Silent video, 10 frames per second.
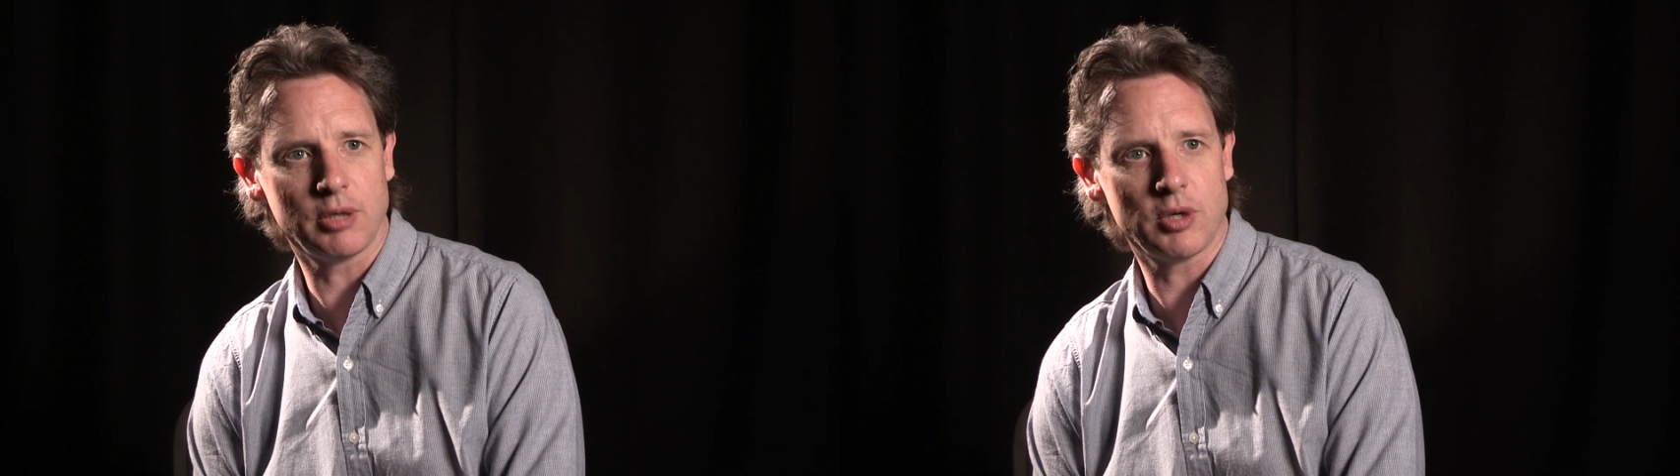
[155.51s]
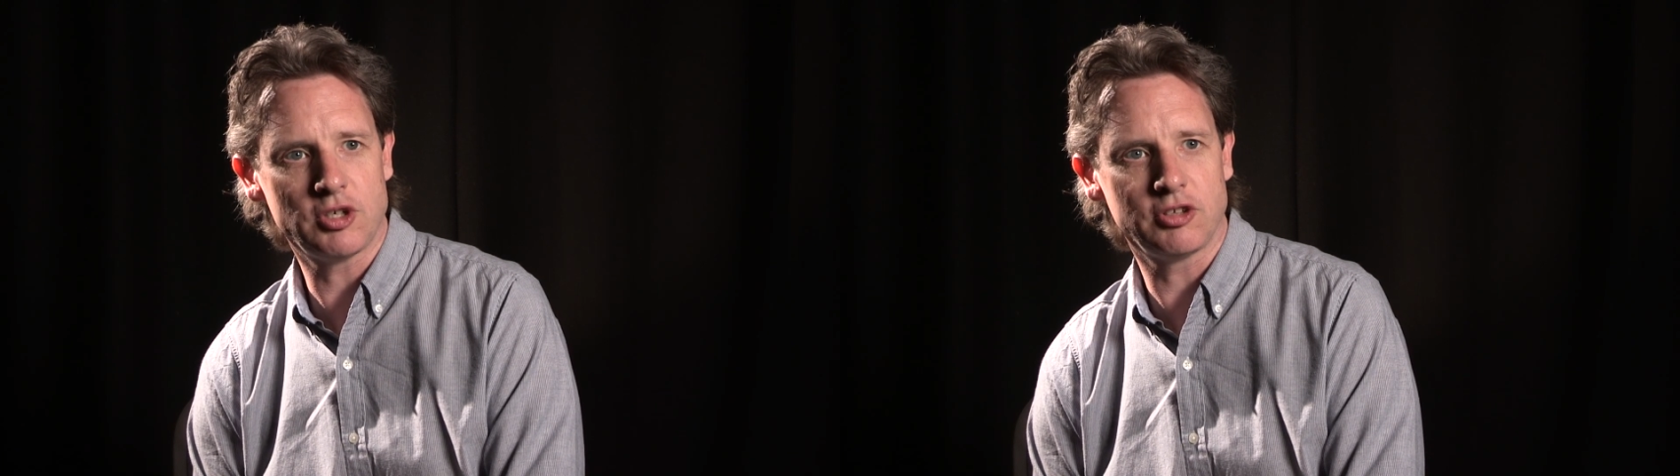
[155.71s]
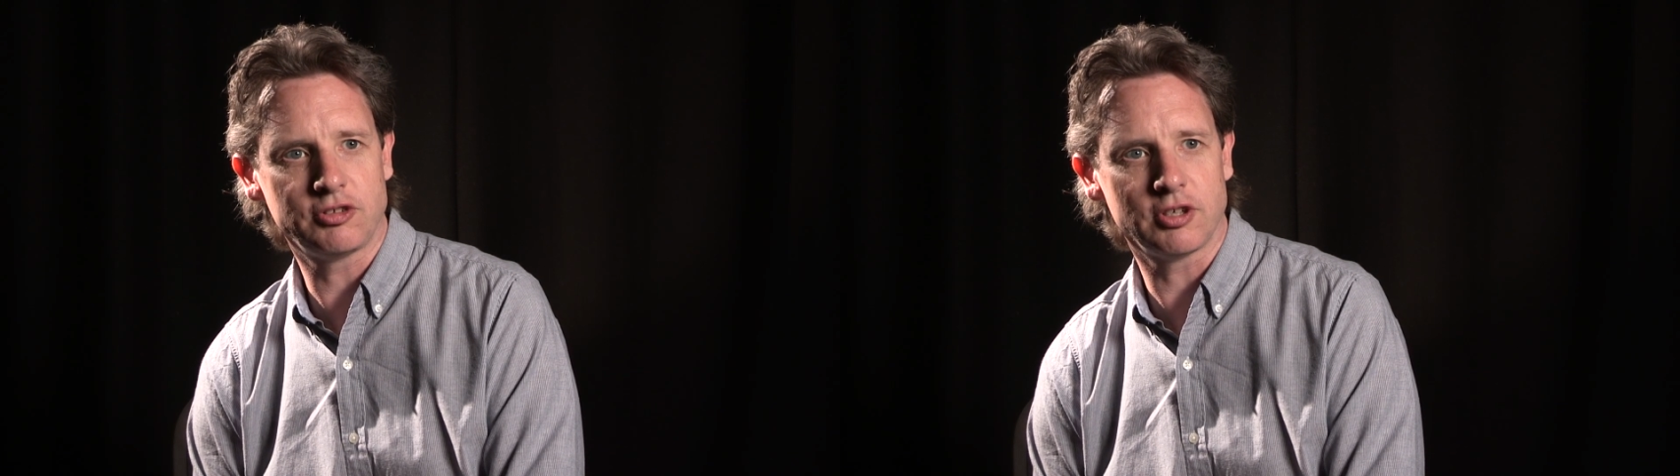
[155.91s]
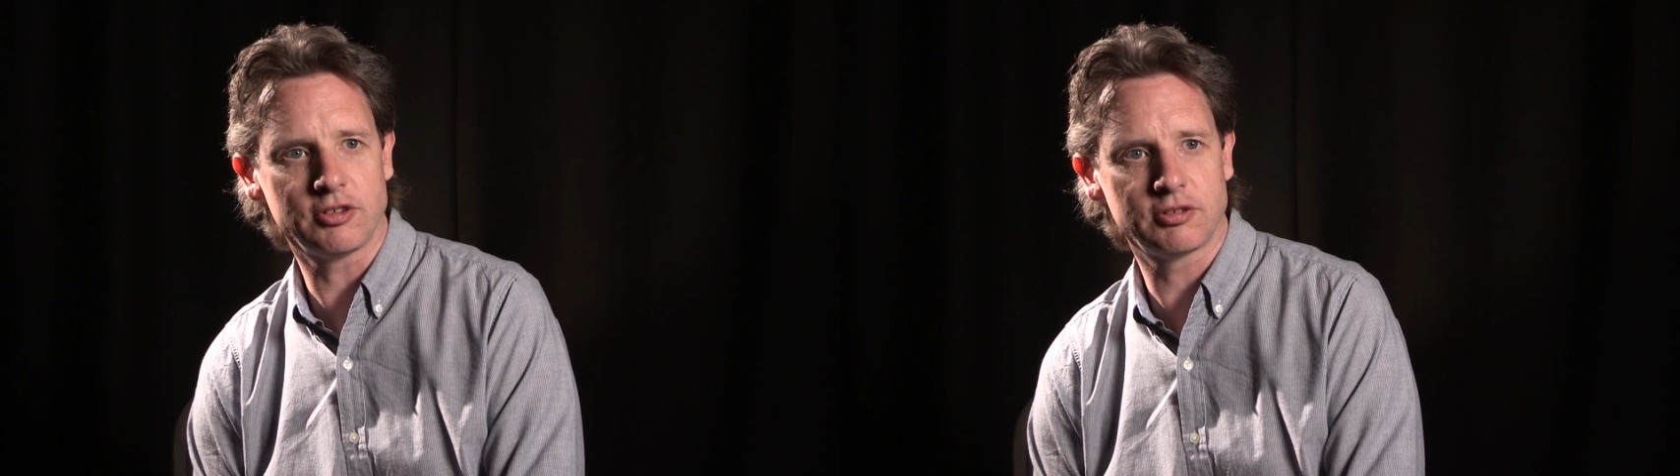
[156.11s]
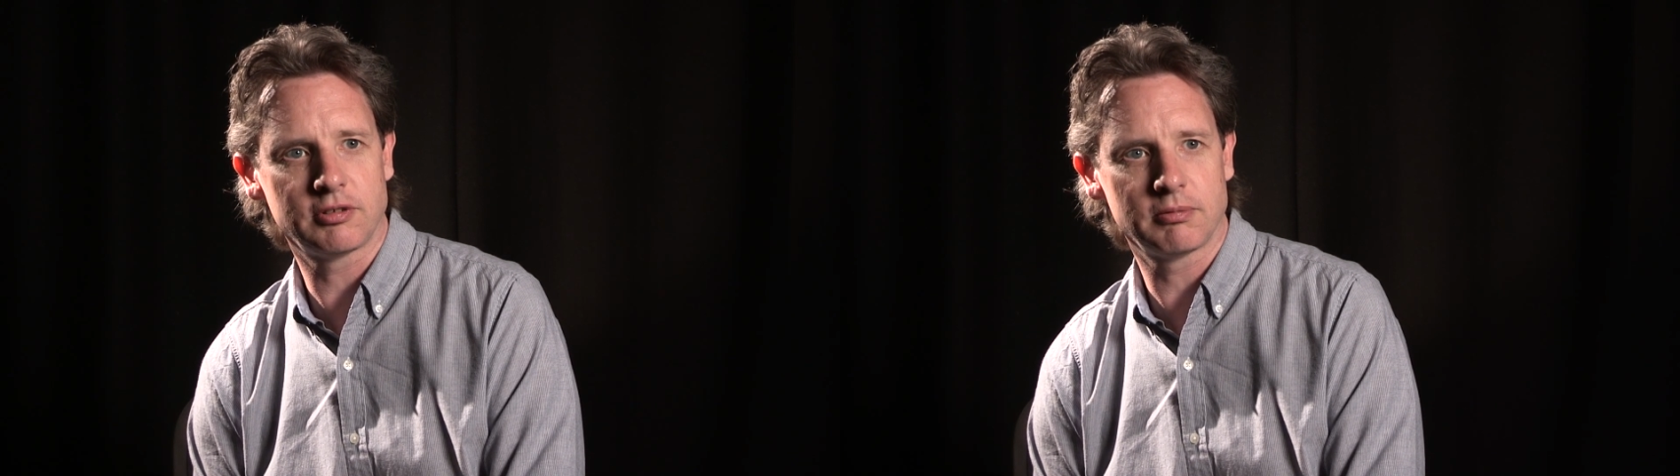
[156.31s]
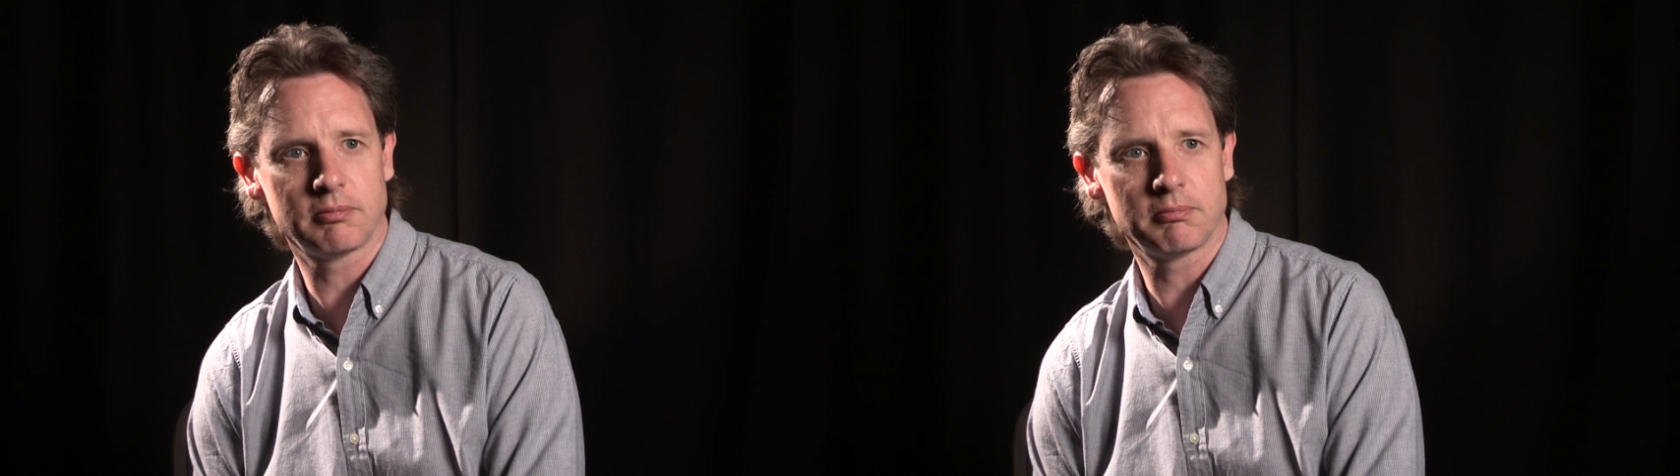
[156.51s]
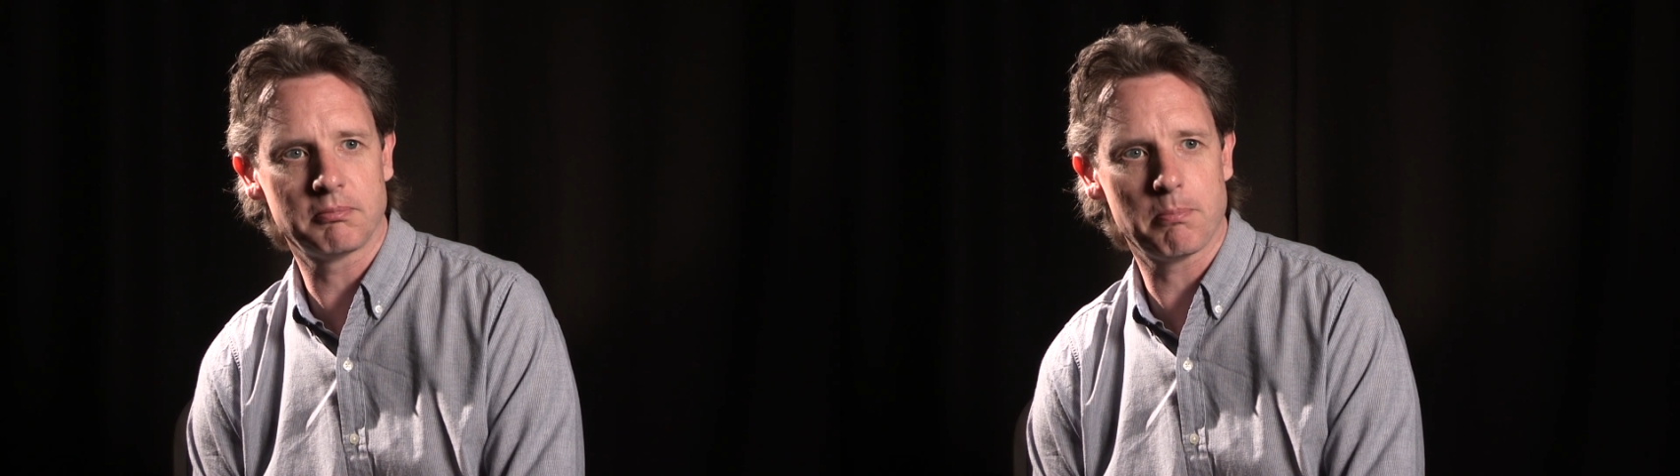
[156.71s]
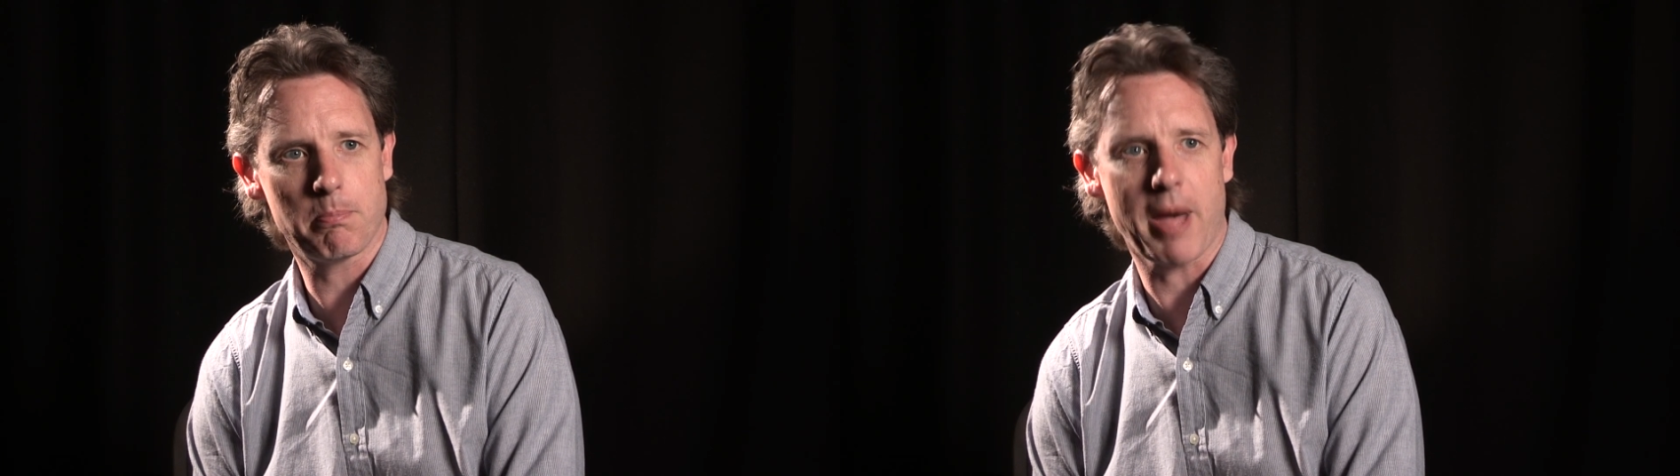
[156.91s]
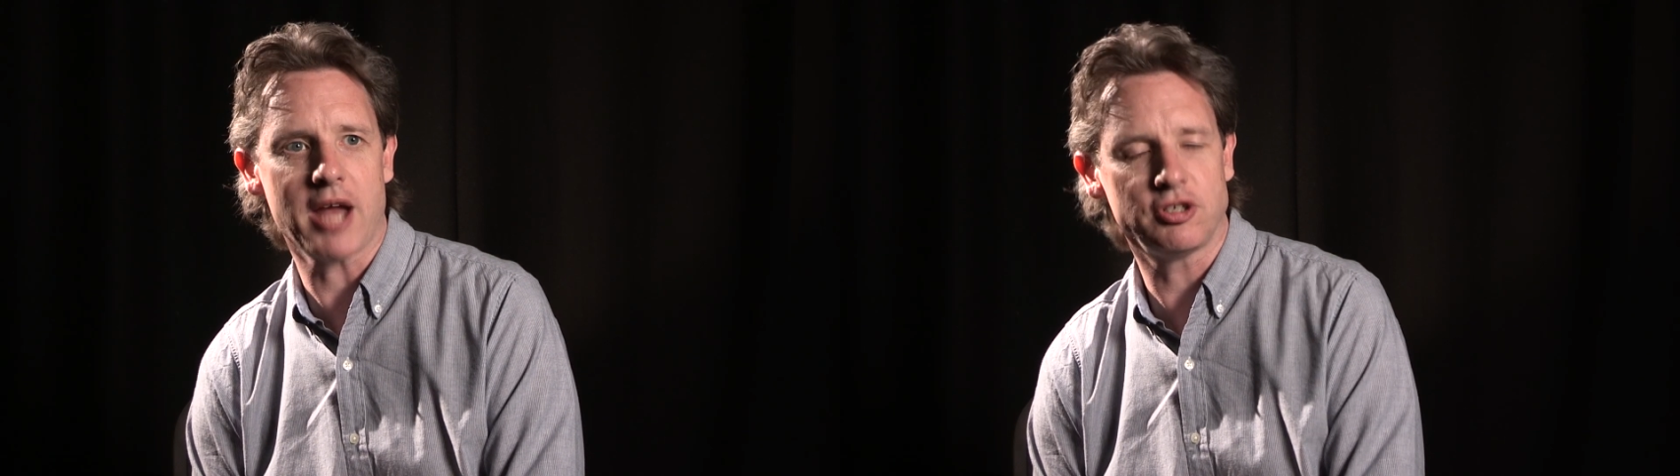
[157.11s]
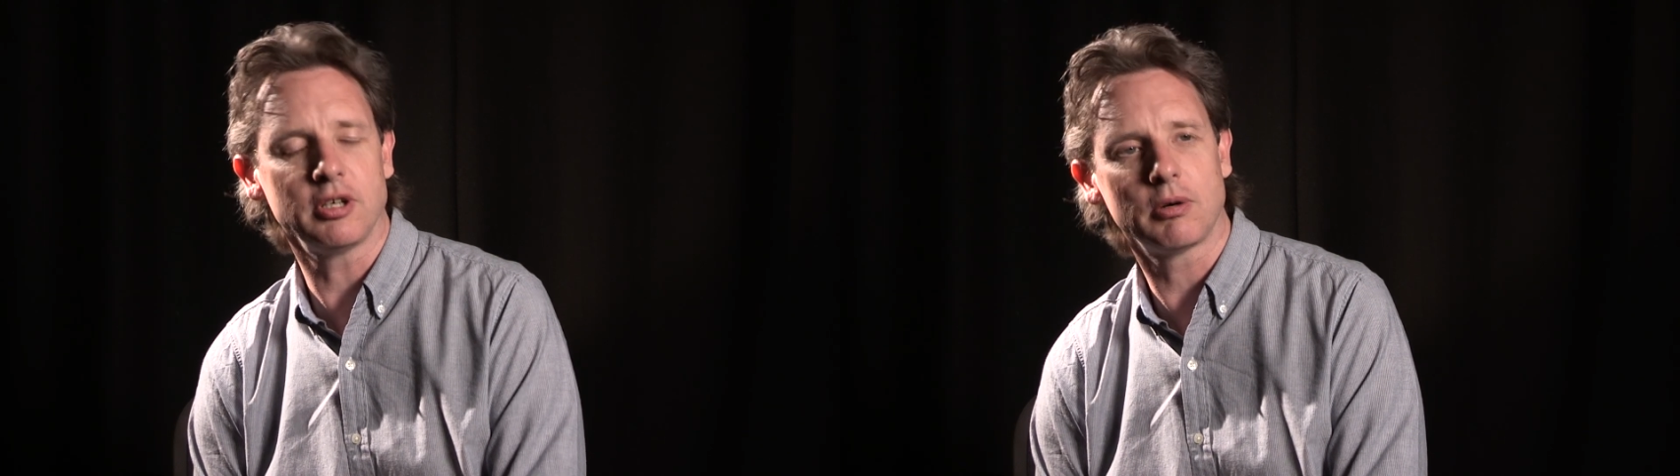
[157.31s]
which is just
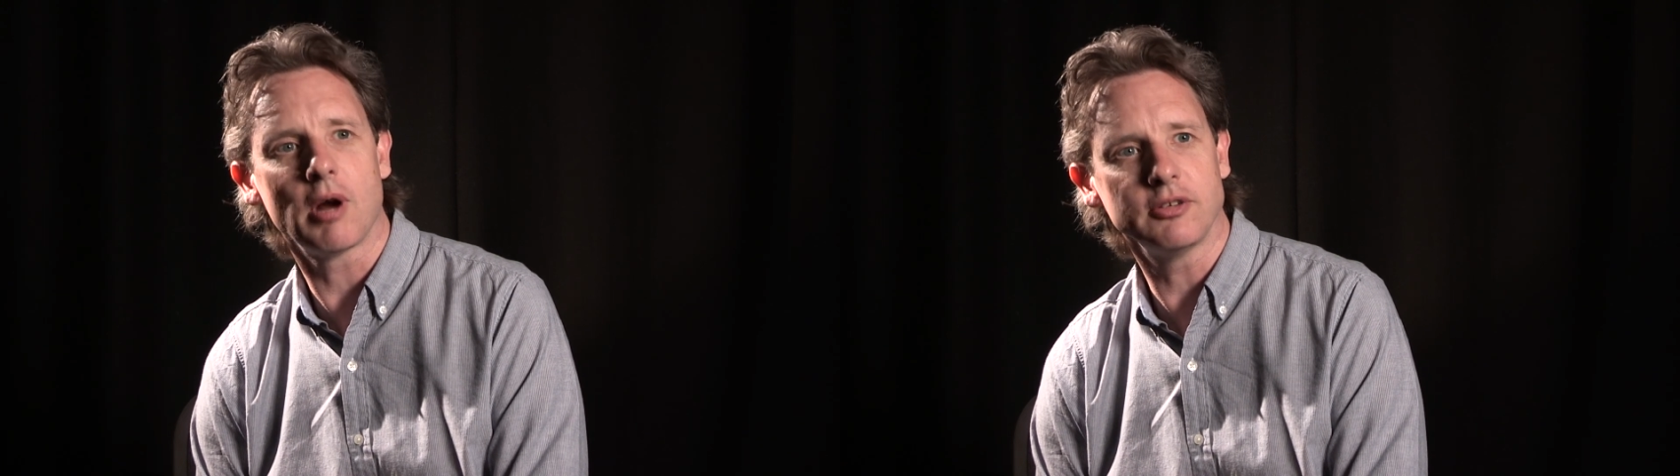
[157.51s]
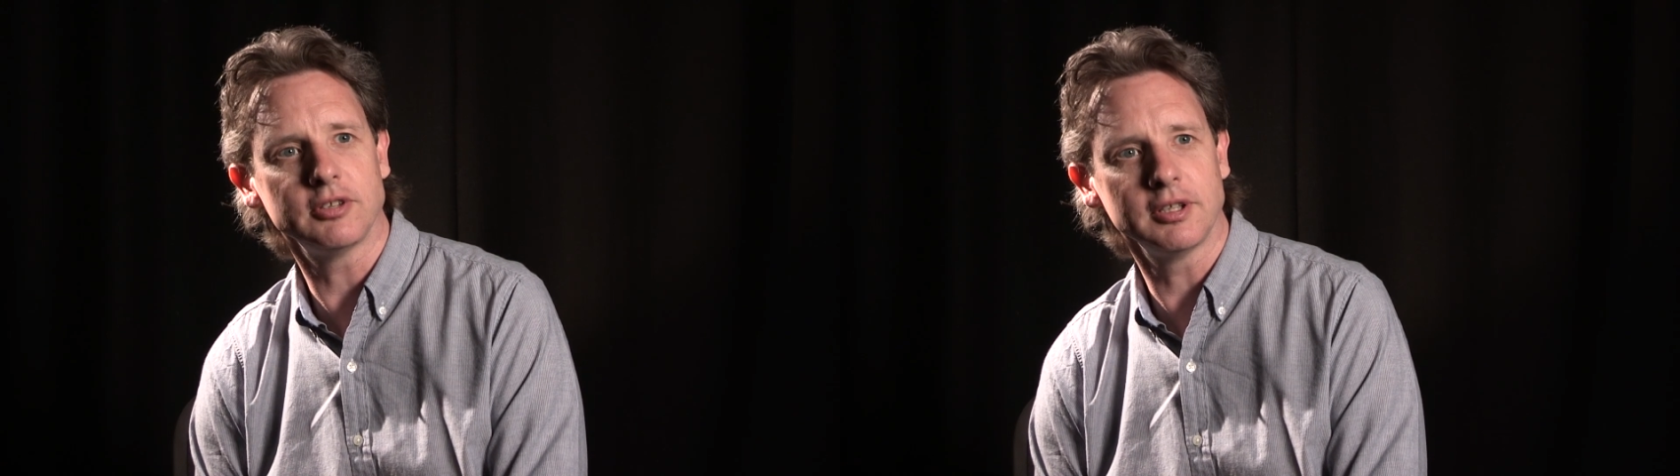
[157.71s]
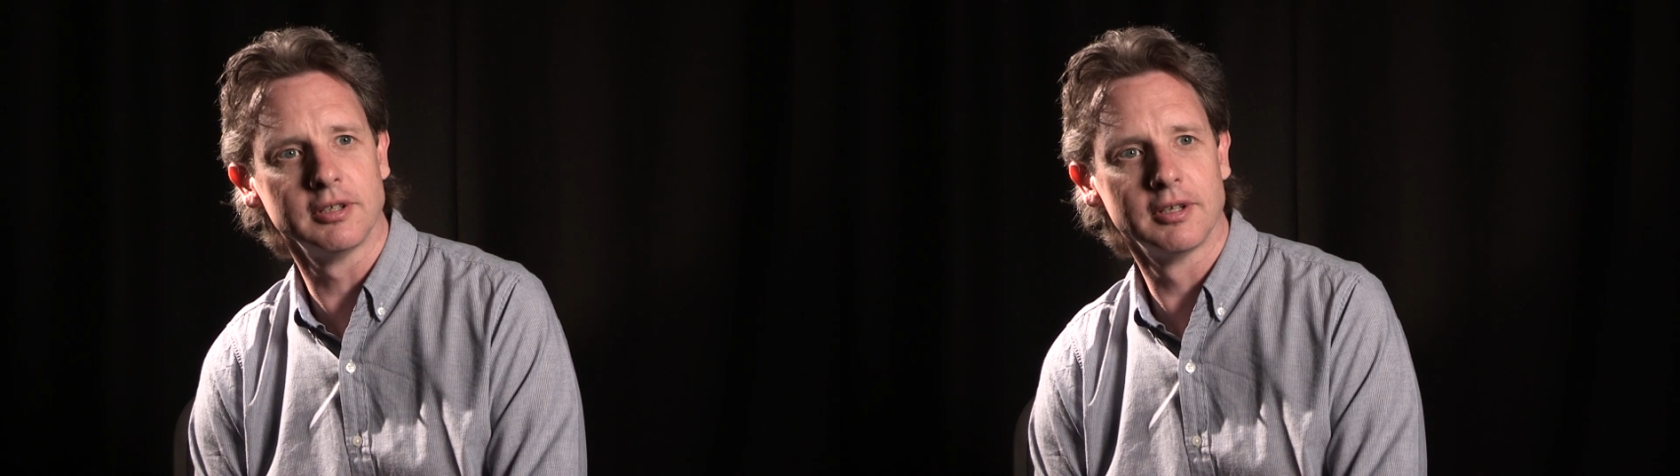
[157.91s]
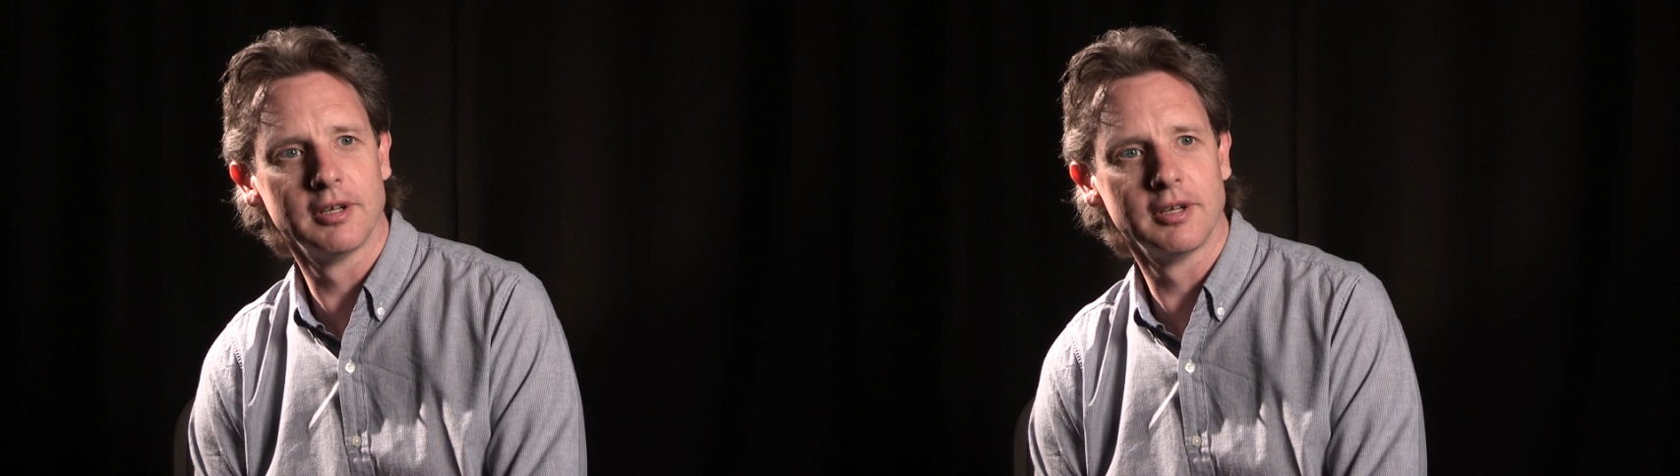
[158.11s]
batshit crazy,